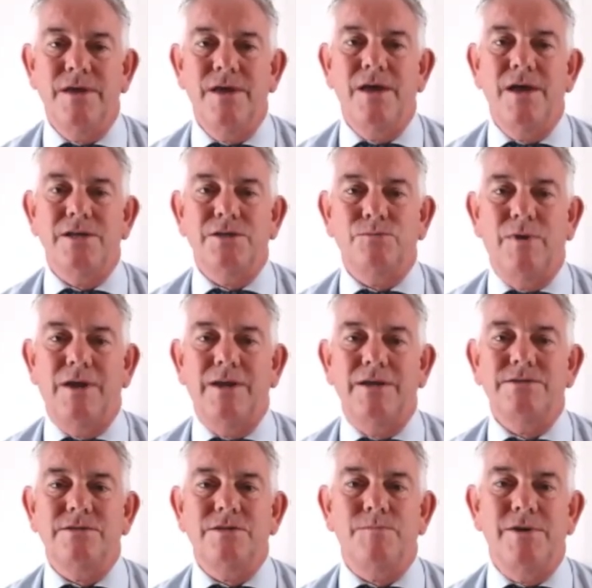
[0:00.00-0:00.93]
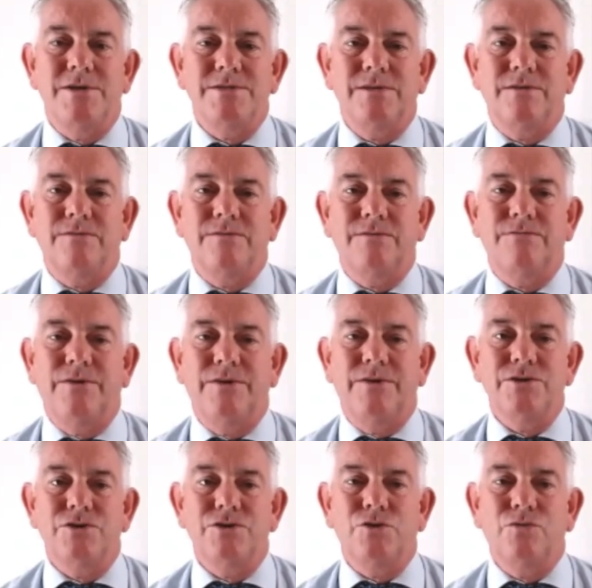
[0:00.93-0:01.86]
as well as the domestic
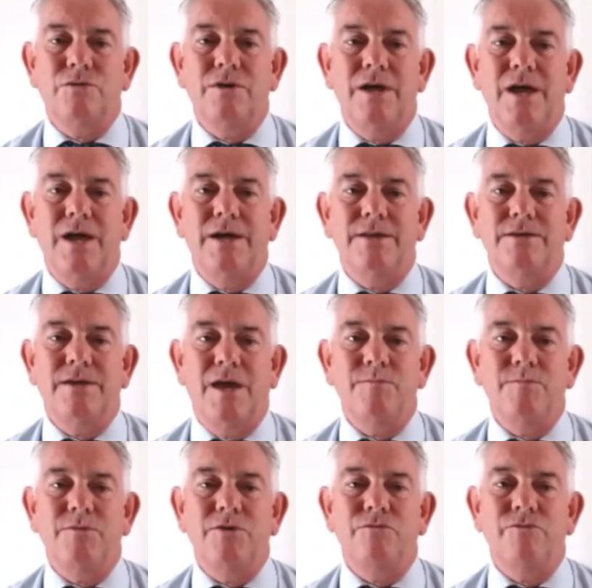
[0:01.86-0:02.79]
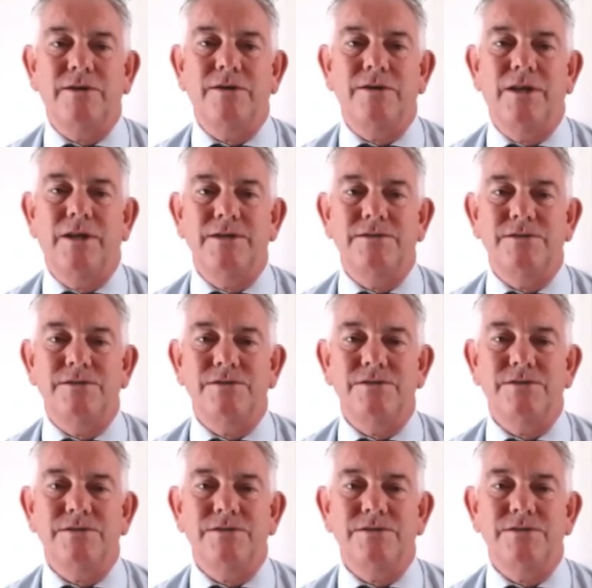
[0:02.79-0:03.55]
financial and gaming regulators,